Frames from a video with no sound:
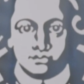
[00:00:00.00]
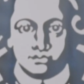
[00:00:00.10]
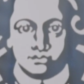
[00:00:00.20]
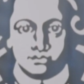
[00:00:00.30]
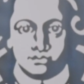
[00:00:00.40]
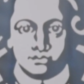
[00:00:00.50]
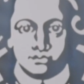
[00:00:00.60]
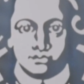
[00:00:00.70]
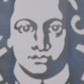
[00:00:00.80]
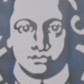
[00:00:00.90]

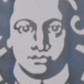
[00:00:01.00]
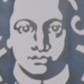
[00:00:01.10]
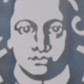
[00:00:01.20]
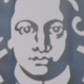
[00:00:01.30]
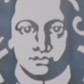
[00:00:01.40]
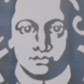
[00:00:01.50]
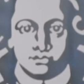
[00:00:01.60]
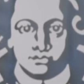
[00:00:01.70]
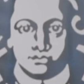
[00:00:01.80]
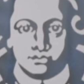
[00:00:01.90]

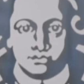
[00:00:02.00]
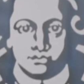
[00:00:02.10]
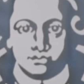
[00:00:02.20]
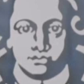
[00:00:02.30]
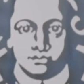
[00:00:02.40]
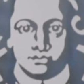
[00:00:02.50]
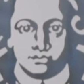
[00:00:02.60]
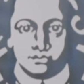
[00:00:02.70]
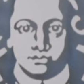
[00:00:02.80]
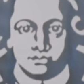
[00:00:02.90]

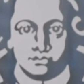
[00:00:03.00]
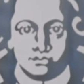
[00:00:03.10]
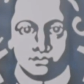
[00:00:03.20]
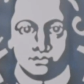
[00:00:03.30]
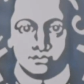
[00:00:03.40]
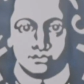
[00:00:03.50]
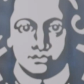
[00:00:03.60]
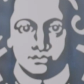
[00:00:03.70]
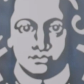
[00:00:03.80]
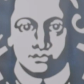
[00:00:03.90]

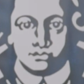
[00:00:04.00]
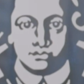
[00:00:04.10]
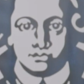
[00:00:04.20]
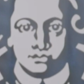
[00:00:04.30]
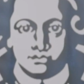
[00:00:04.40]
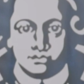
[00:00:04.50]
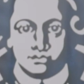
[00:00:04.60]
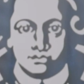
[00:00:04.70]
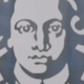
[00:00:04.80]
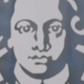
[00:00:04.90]

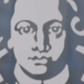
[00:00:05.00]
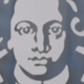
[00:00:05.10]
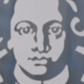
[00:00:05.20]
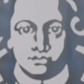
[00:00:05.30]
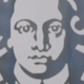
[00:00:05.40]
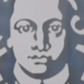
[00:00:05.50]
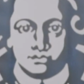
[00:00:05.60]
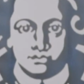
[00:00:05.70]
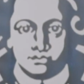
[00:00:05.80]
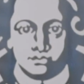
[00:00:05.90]

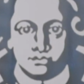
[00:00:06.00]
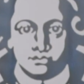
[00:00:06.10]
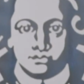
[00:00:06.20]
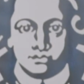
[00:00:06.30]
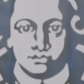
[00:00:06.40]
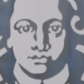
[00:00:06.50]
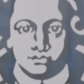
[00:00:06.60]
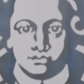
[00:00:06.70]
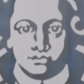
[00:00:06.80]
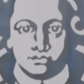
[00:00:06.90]

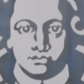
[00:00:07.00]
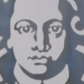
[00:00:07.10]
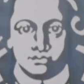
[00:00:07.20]
The person shown says nothing.